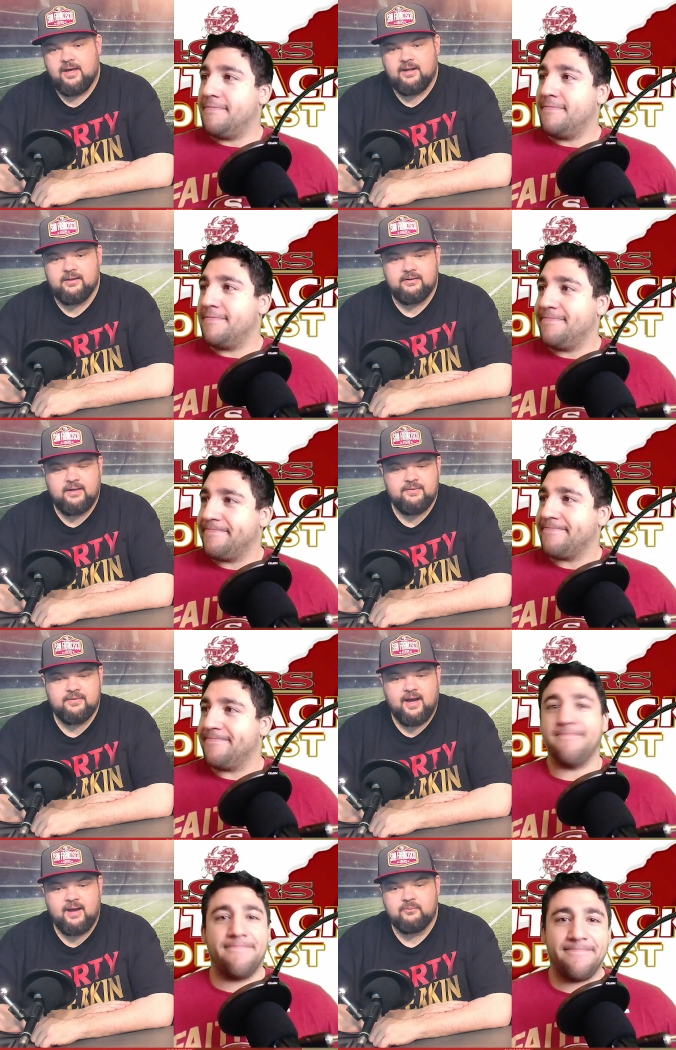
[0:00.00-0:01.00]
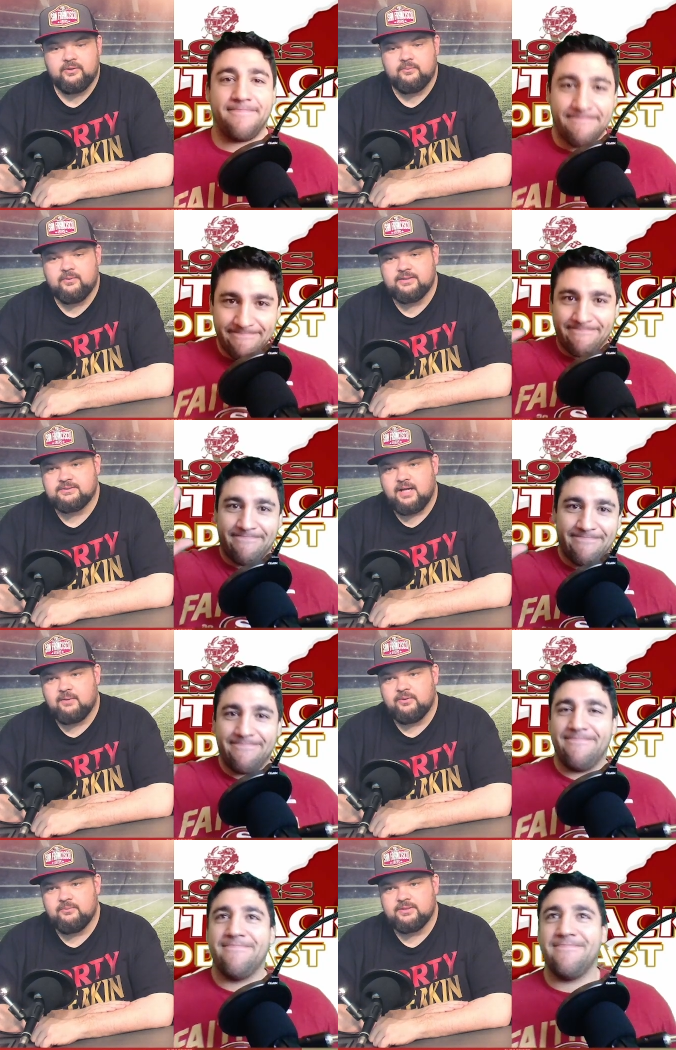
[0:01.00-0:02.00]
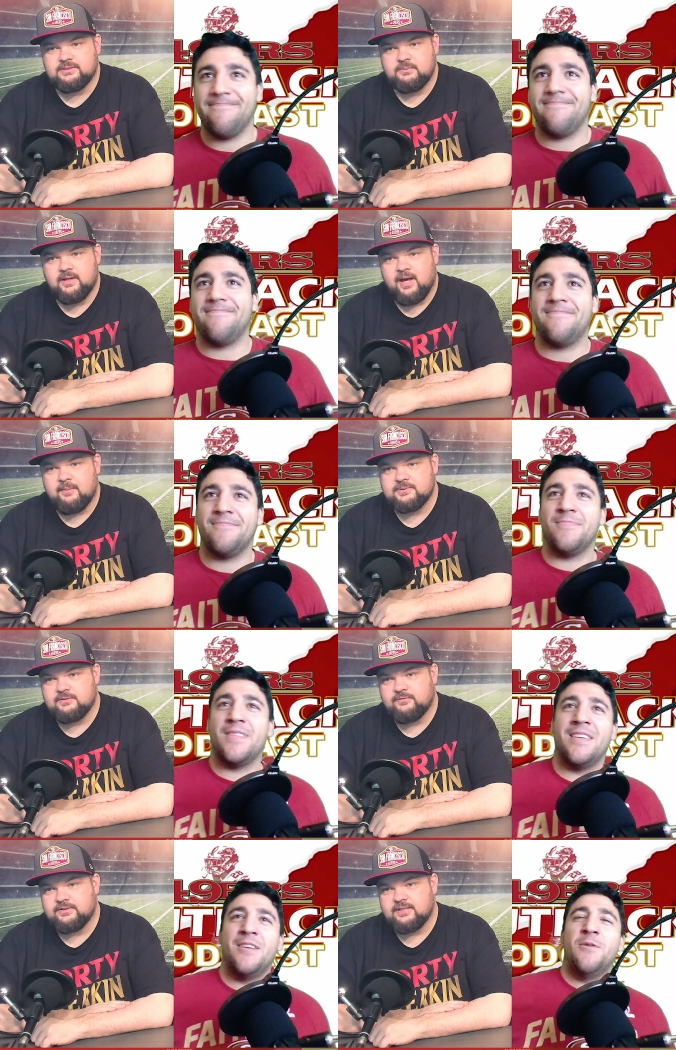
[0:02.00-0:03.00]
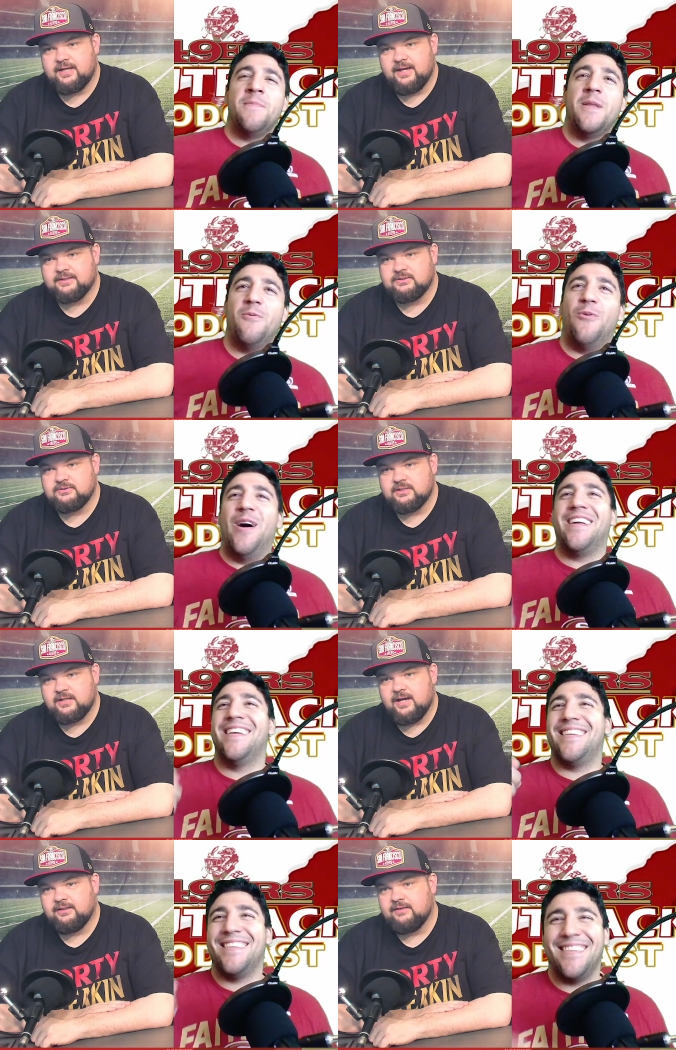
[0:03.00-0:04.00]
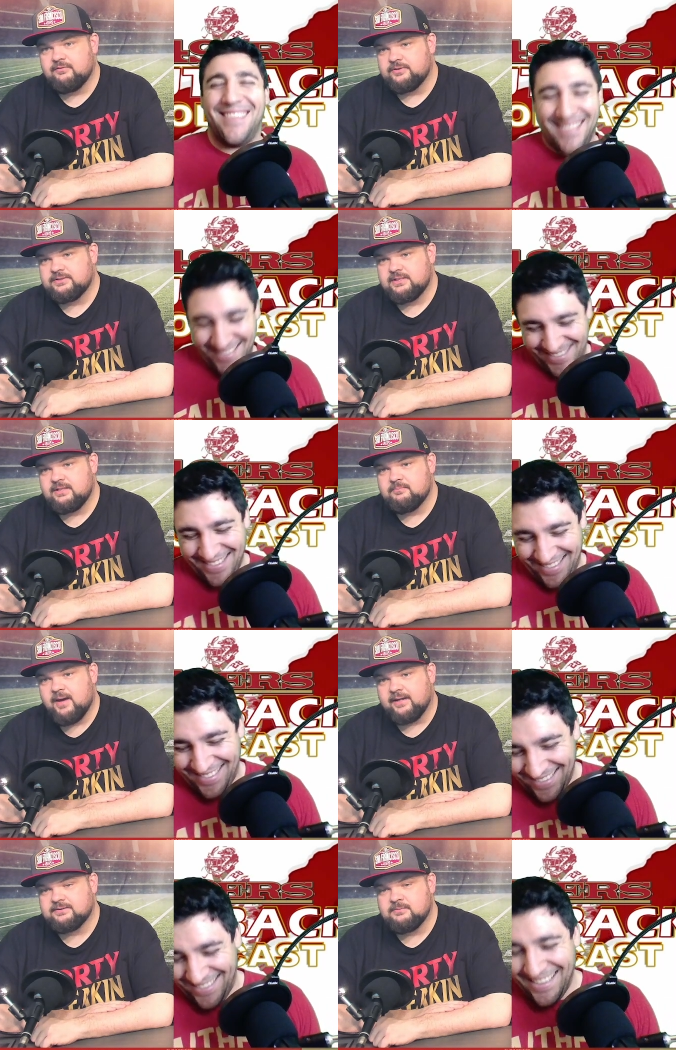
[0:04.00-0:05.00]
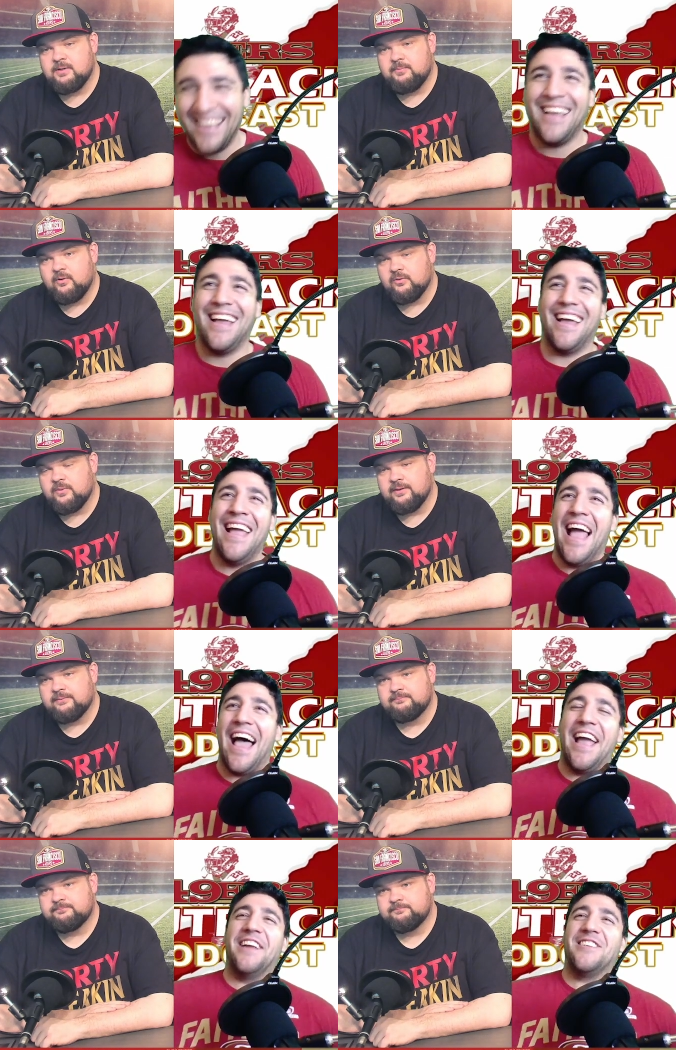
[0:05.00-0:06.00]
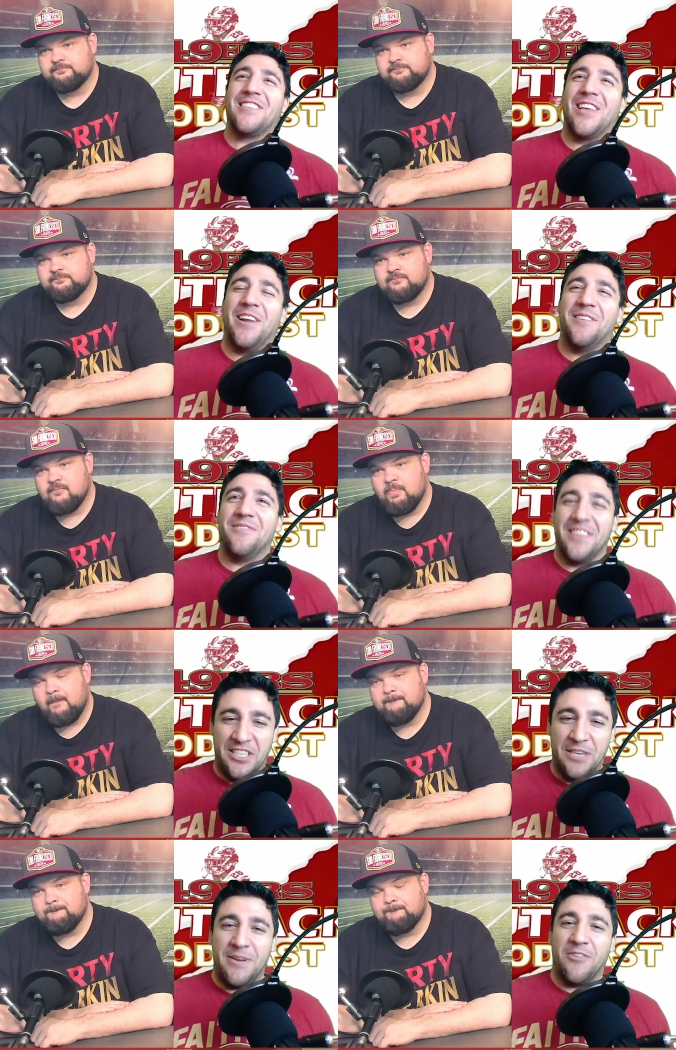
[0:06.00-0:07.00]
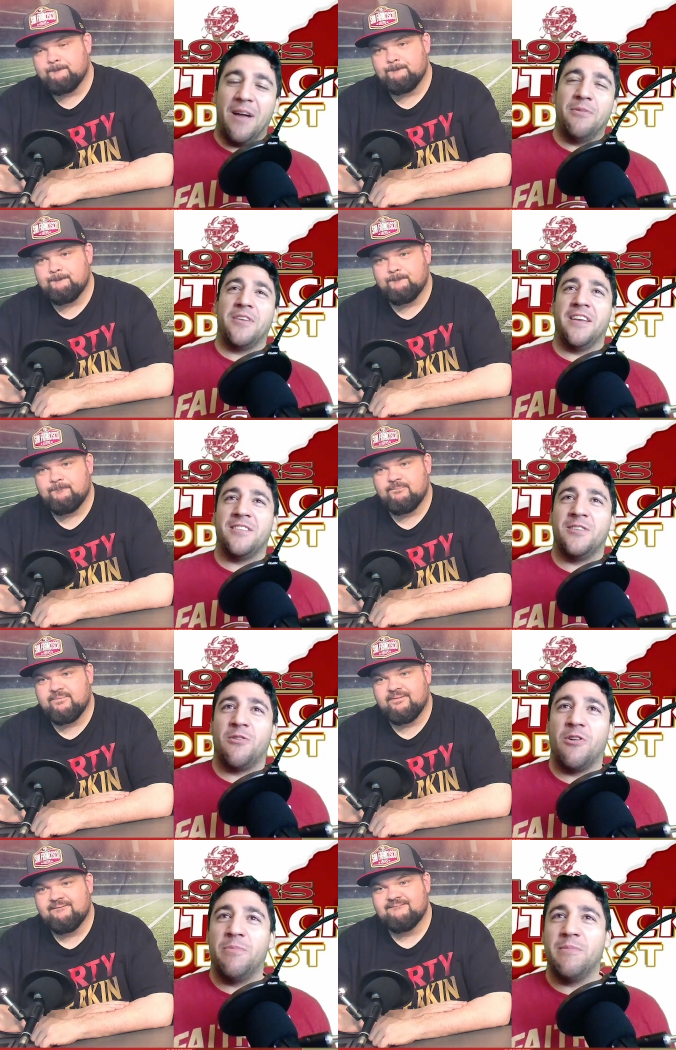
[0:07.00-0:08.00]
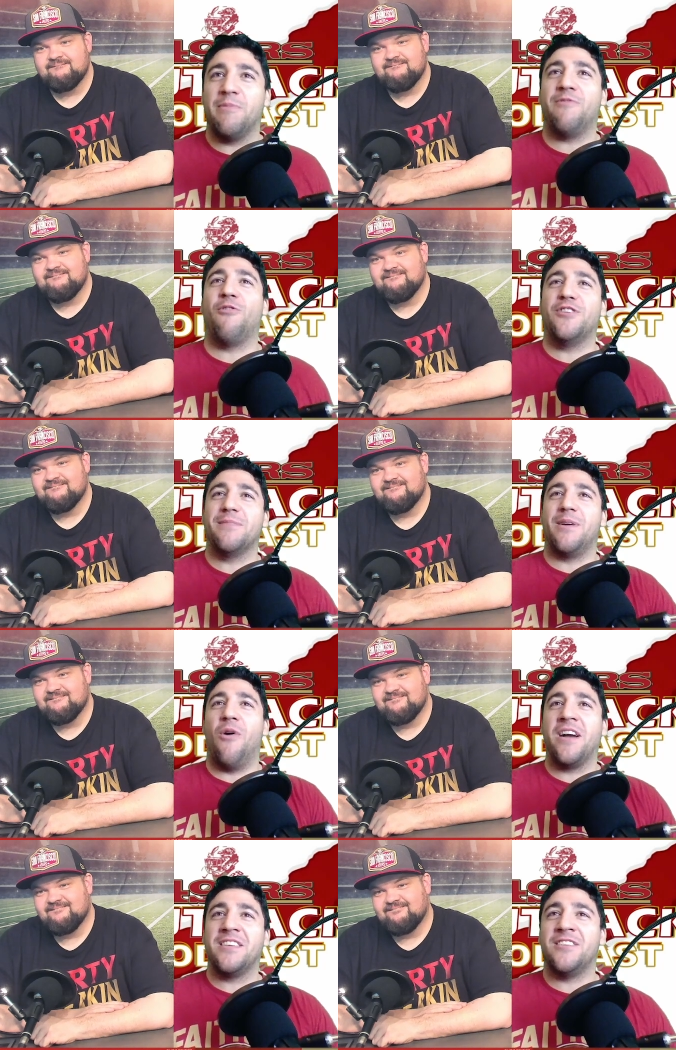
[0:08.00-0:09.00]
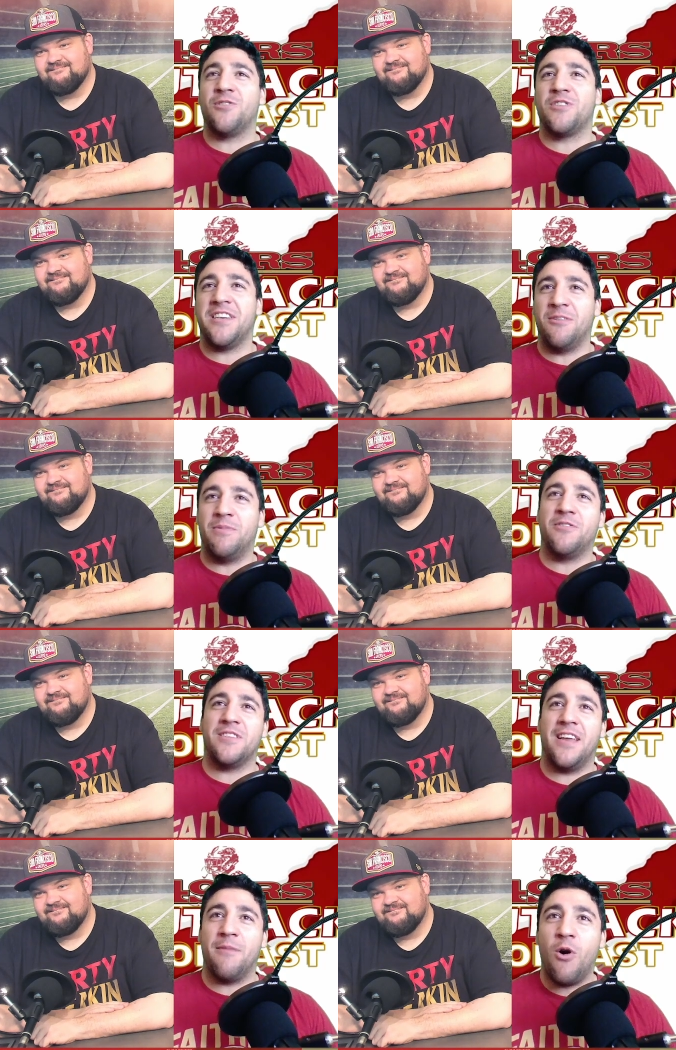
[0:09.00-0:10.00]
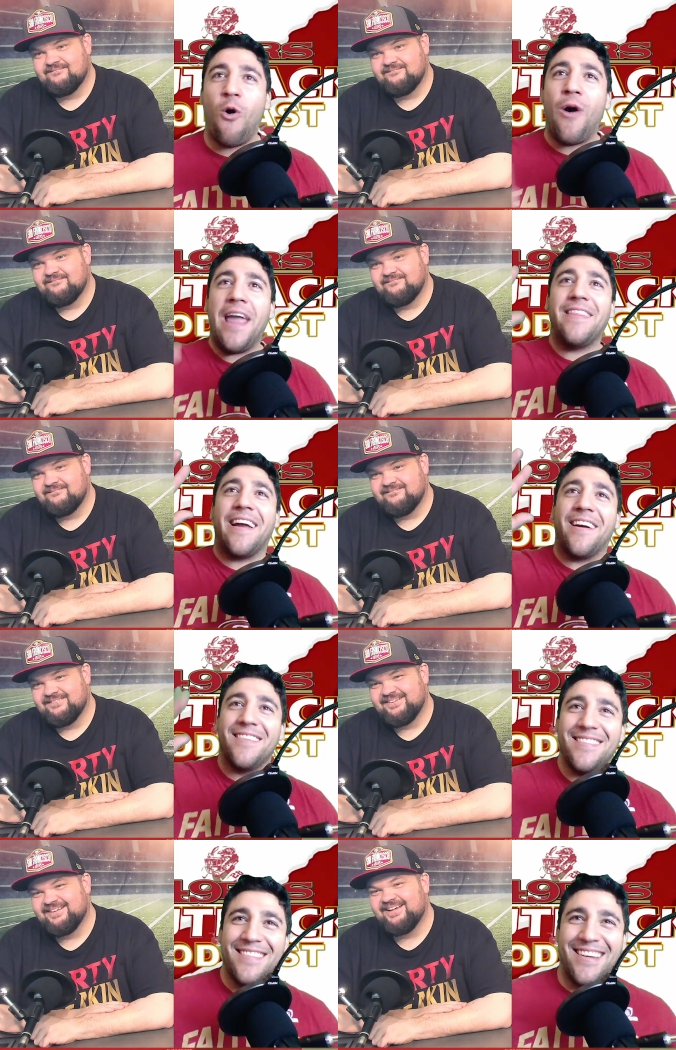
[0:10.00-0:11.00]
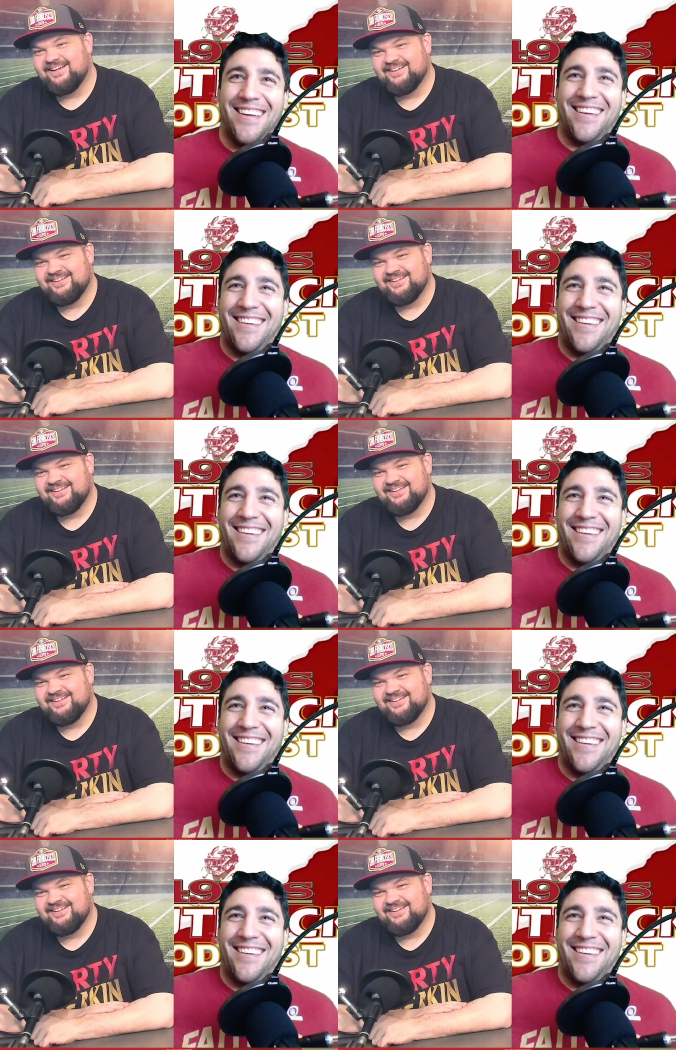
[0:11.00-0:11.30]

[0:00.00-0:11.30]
Speaker 1: and I and I really want to I really want to see what happens if this guy executes at a high level and this team backs him up all the way.
Speaker 2: I just thought of like, Jimmy Garoppolo kicks the door open, but before Jimmy walks in, George Kittle pokes his head up. Oh hey there! Yeah.